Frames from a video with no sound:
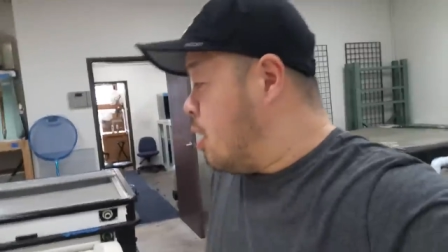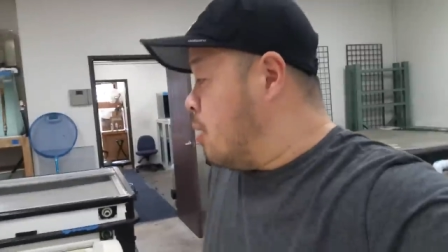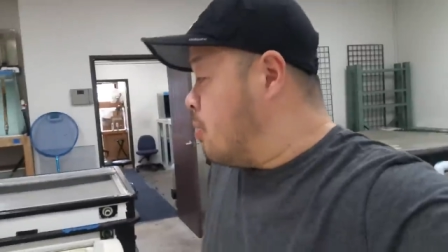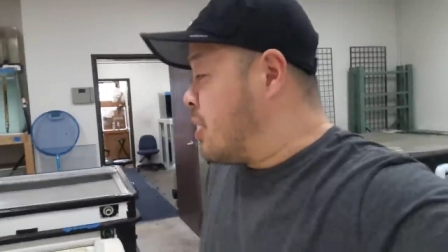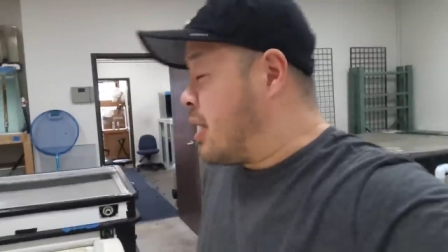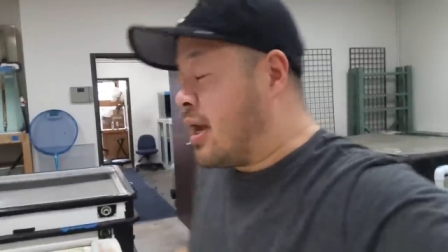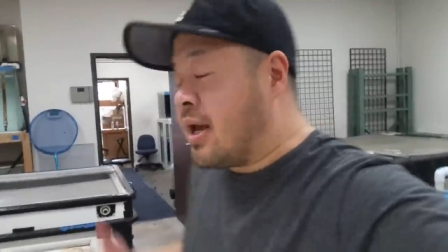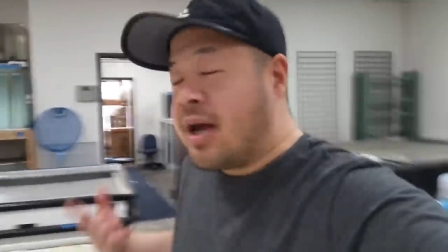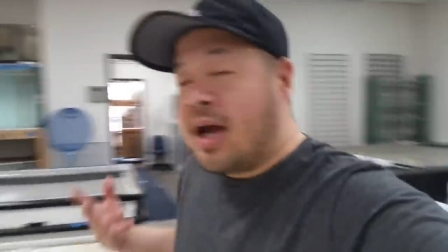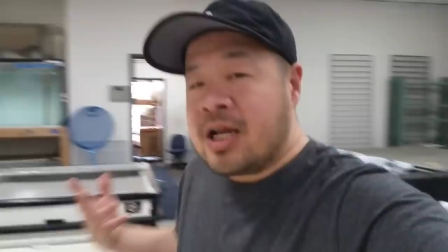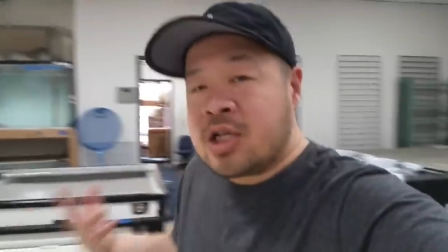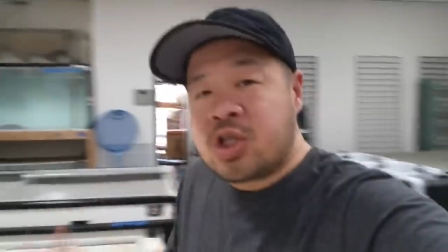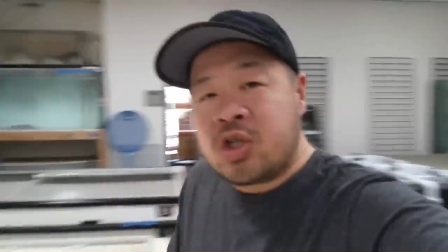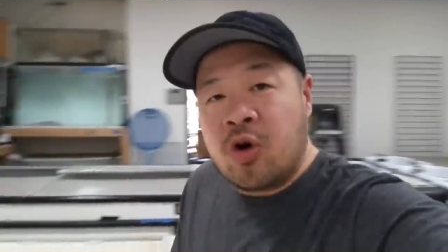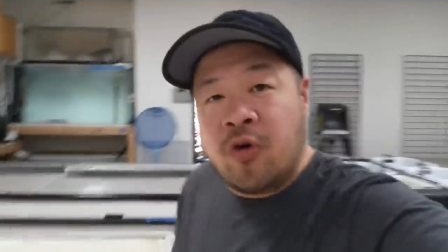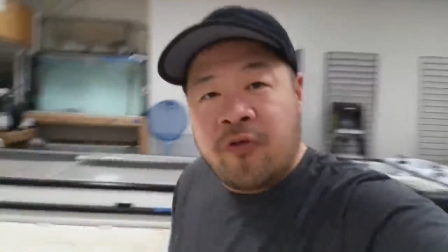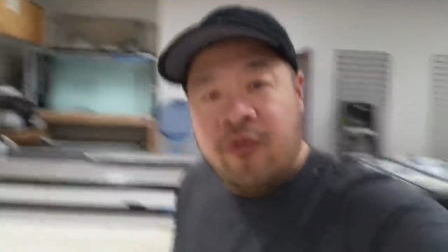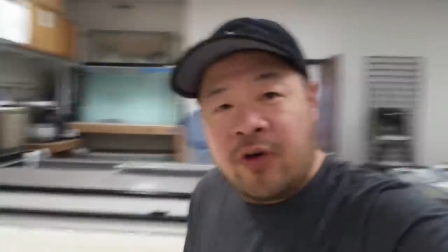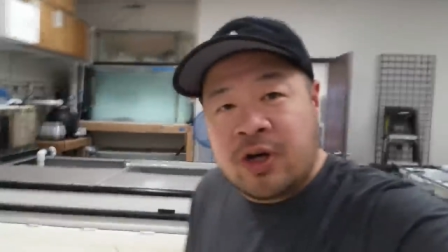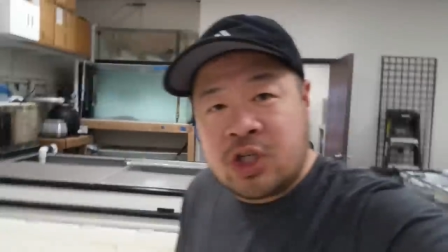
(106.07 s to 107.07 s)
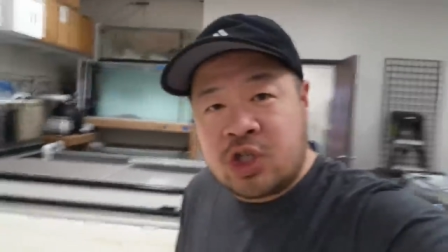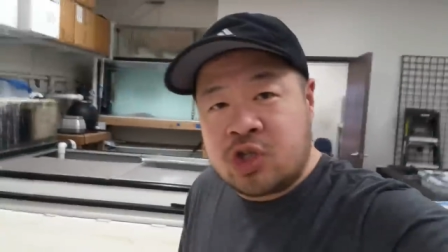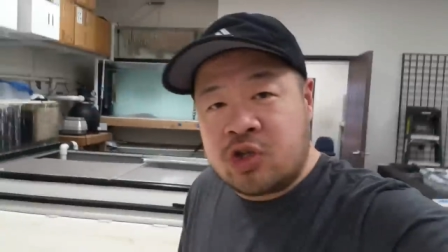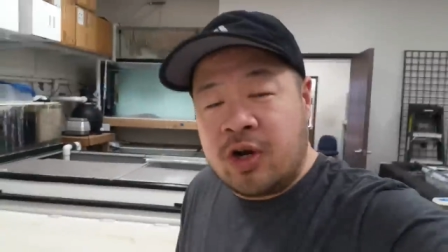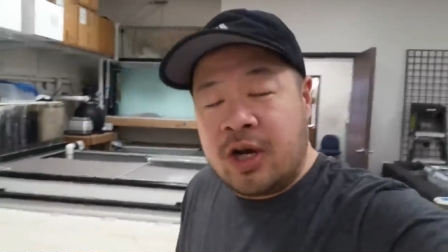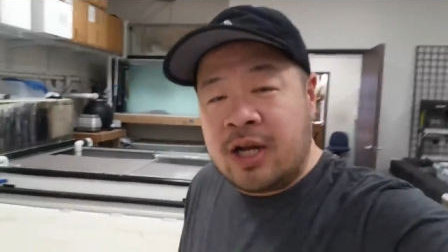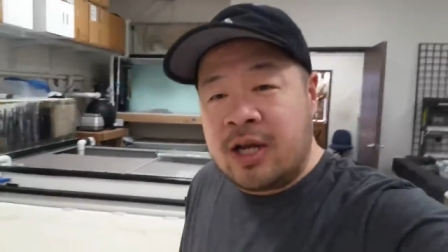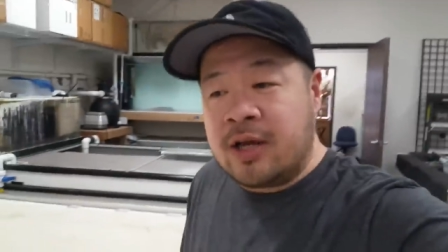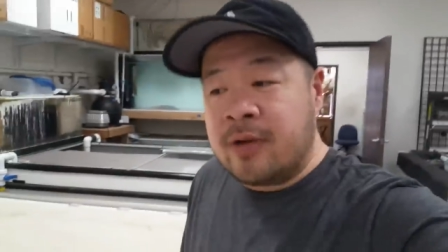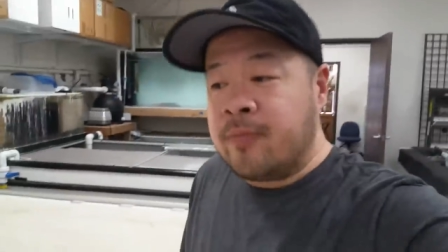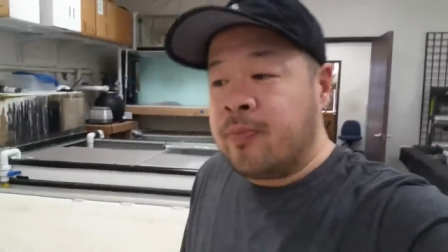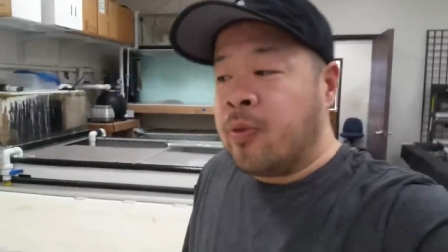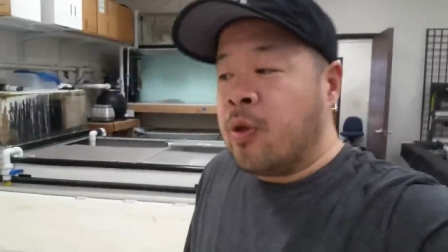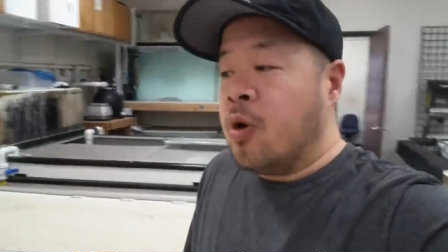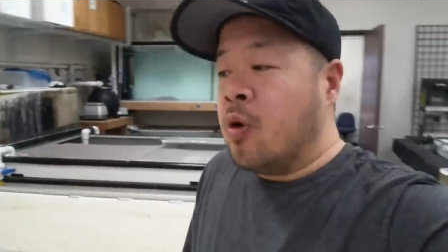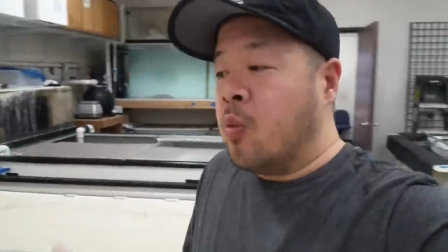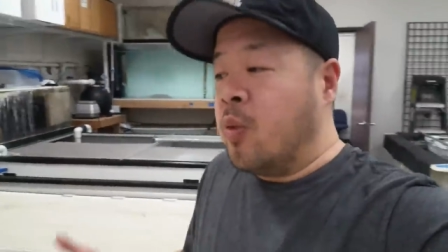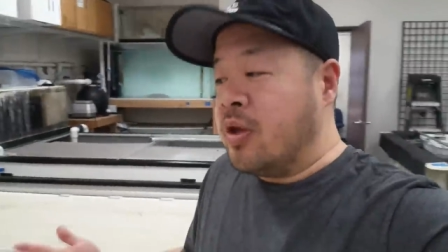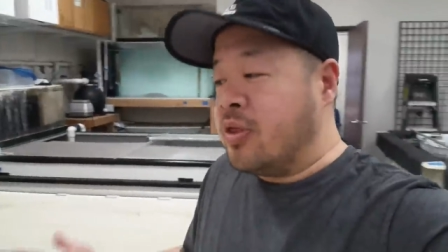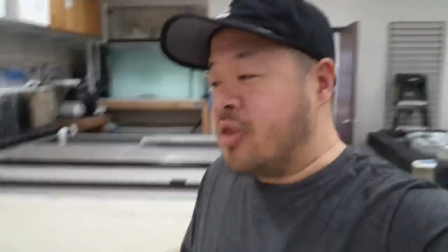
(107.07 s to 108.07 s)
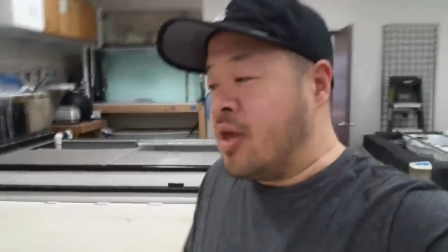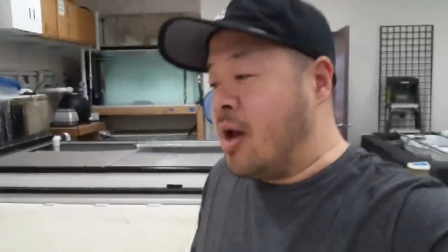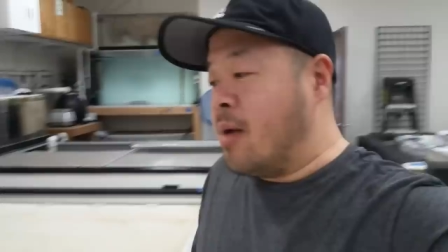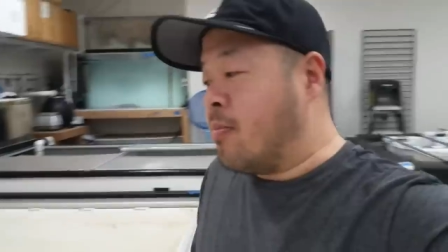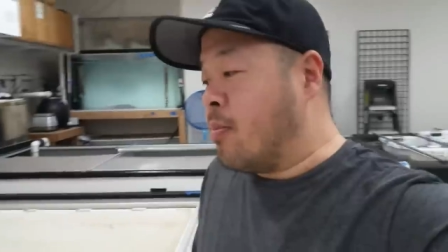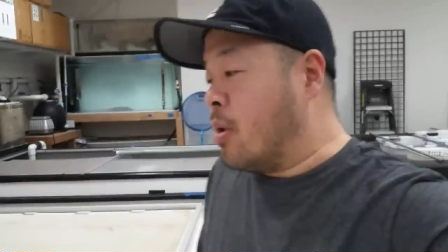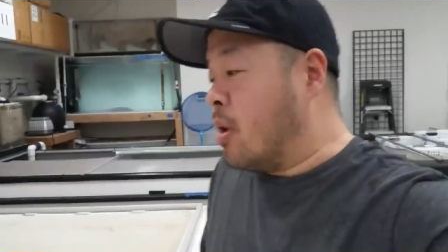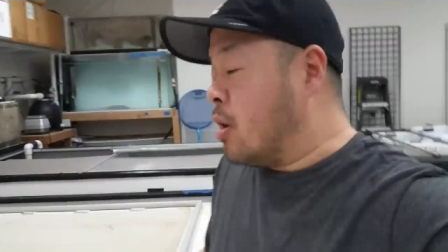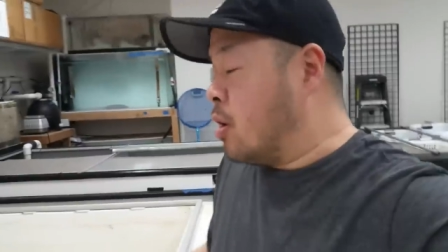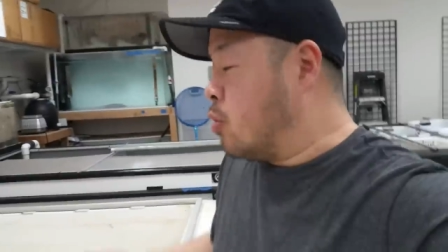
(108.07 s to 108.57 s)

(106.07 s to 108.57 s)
but I got so frustrated with them.